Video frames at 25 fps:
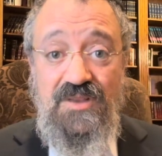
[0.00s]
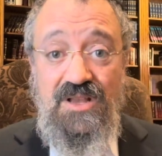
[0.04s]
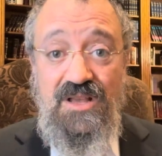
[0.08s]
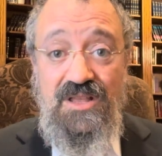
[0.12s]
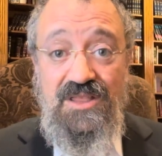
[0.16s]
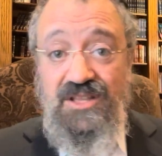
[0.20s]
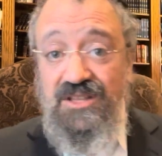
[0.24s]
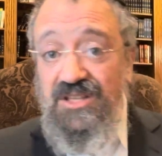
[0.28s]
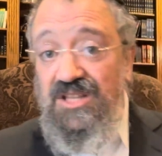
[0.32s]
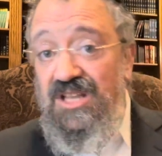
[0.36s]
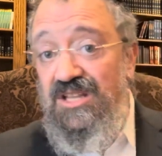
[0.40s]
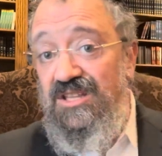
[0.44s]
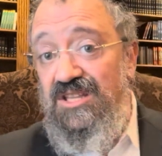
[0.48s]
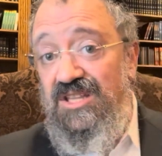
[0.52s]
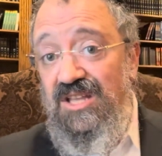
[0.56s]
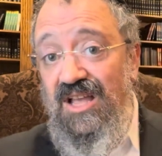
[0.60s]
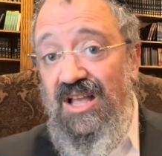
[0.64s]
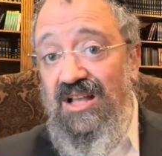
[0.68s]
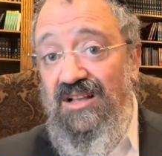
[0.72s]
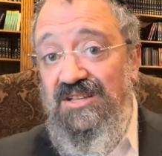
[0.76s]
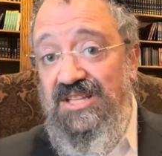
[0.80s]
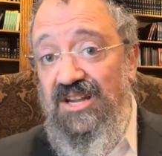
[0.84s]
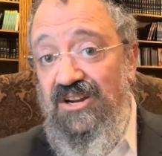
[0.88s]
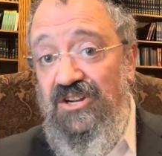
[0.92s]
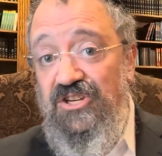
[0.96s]
The
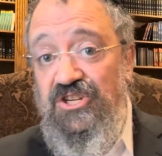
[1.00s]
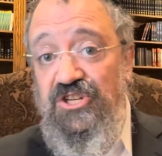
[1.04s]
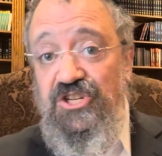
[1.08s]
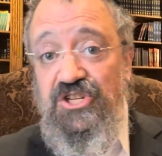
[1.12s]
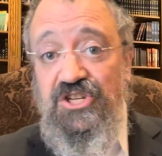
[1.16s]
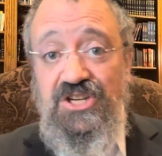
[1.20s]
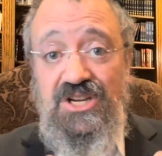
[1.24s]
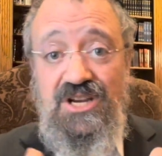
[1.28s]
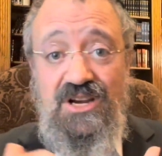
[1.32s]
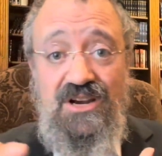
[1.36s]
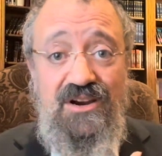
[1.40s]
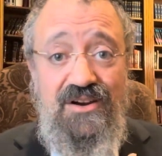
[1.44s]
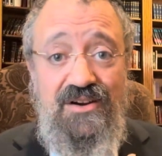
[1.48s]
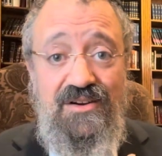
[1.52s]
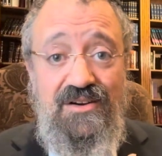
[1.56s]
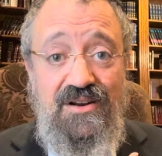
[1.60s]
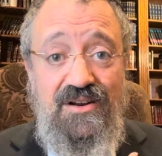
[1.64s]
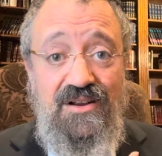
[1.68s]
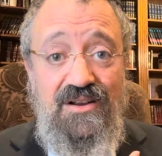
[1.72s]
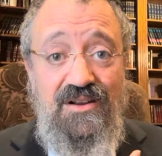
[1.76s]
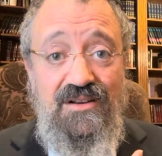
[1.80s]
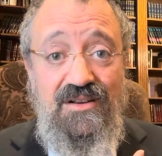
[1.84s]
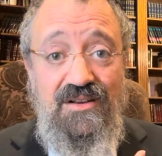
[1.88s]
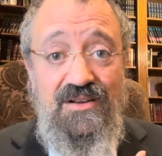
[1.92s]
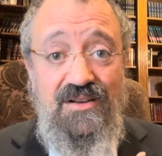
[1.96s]
details that are shared
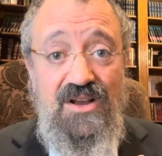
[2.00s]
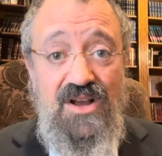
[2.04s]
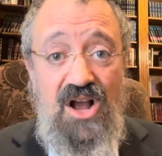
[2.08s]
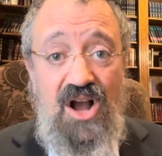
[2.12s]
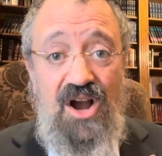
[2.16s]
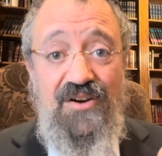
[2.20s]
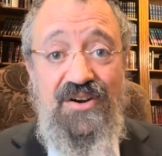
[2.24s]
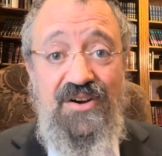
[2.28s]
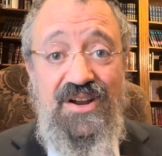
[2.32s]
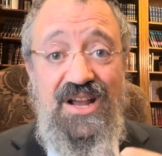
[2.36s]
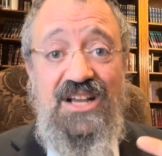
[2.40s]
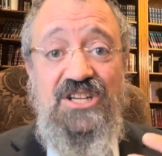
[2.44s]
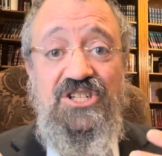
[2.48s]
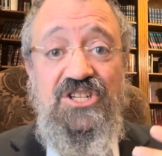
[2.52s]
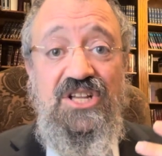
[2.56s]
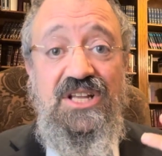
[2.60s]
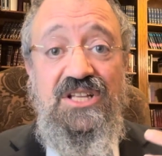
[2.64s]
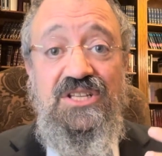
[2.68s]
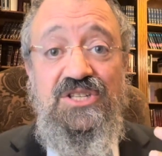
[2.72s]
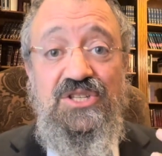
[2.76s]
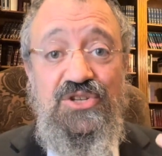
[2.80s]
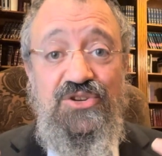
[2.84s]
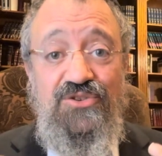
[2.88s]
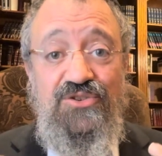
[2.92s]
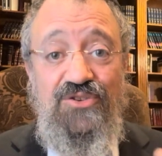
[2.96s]
are actually
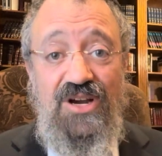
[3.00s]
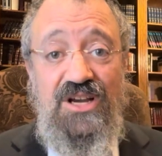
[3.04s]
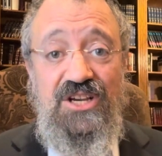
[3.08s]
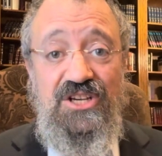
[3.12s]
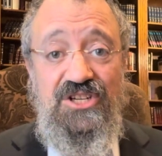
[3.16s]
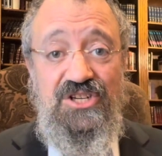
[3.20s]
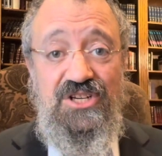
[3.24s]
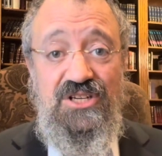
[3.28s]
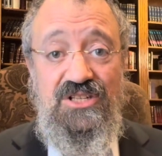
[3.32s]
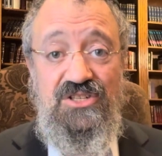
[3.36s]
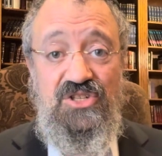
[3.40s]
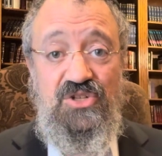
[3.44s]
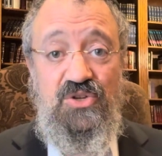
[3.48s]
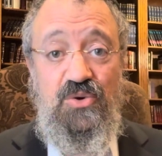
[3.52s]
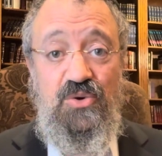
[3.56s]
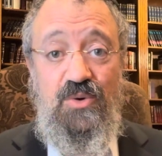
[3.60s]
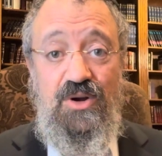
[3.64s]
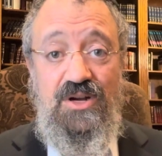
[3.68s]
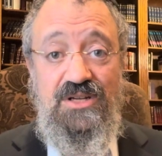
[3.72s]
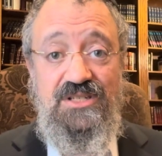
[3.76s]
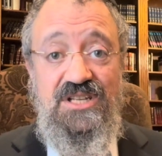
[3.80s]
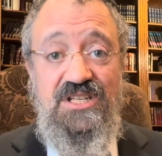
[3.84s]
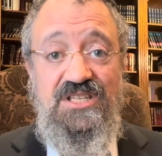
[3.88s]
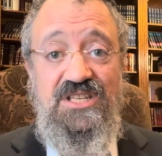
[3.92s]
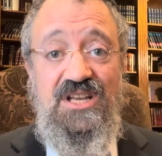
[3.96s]
instructions to
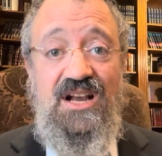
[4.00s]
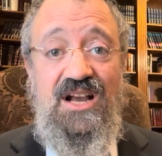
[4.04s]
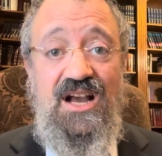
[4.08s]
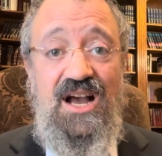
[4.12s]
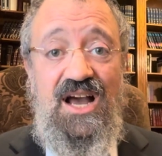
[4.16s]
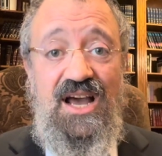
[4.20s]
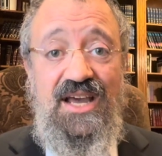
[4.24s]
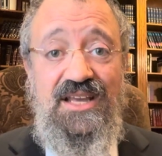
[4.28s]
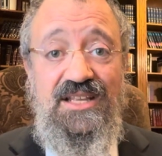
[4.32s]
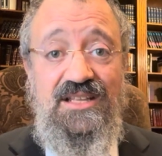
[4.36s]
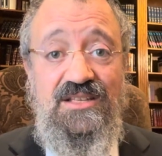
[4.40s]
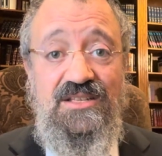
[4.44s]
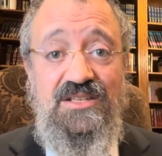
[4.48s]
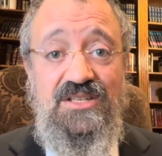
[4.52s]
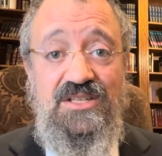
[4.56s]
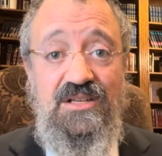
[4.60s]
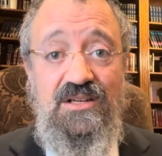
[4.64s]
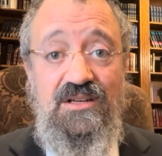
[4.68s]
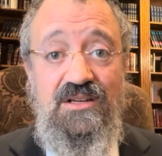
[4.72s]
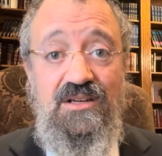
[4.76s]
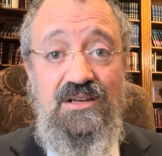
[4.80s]
us. It's a guidance.